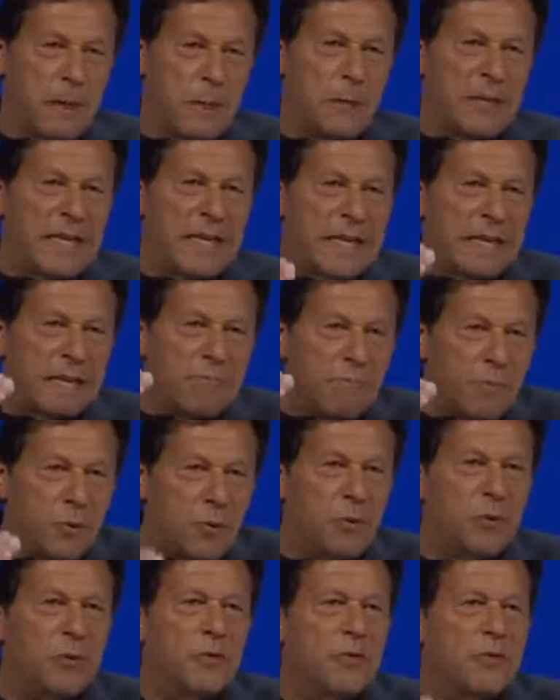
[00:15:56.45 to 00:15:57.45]
we can
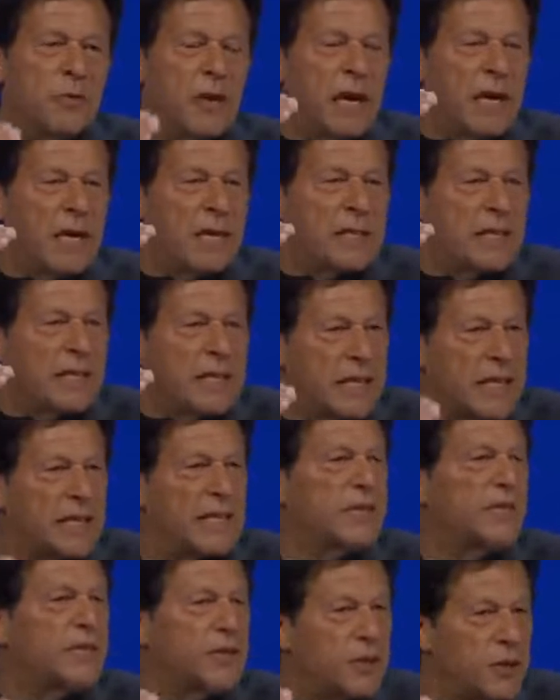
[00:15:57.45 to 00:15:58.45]
improve our
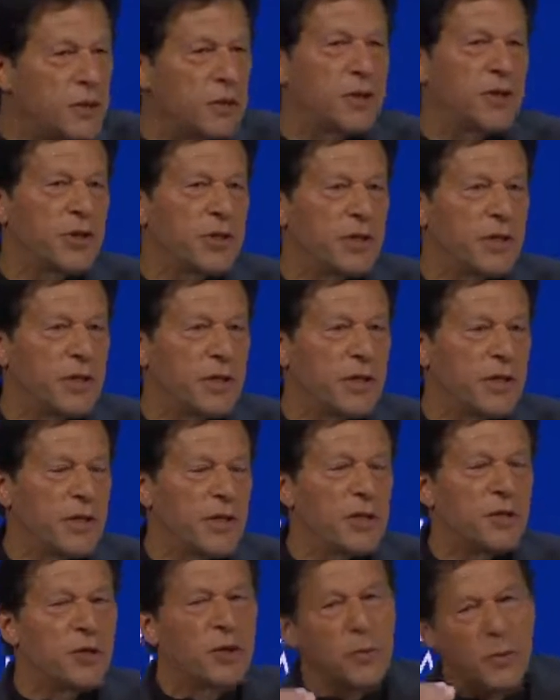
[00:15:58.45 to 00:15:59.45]
state institutions,
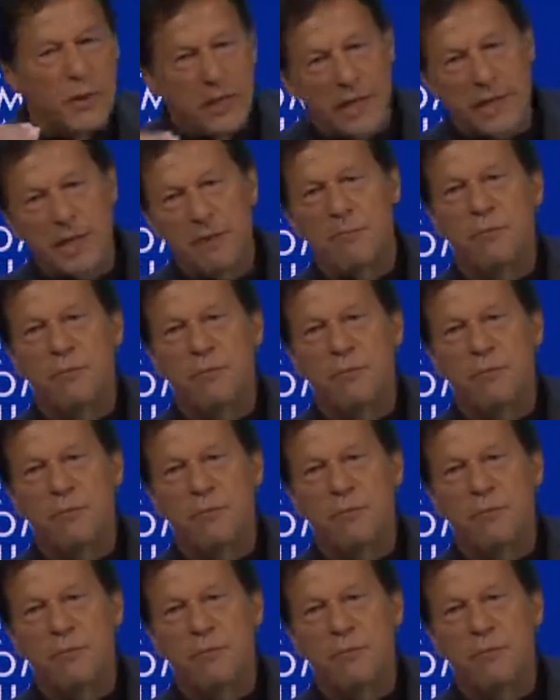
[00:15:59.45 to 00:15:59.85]
so we can